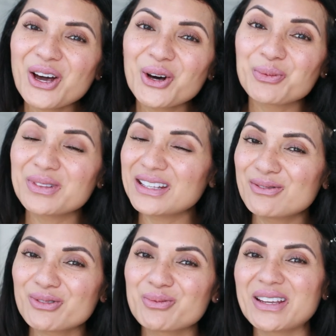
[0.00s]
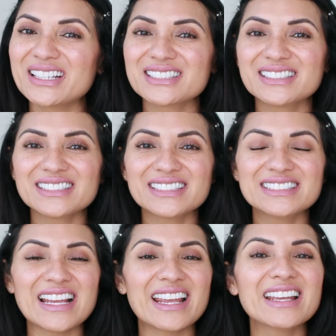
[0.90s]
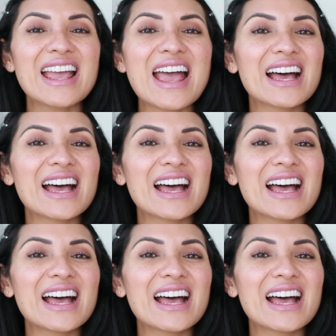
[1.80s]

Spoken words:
hope the information today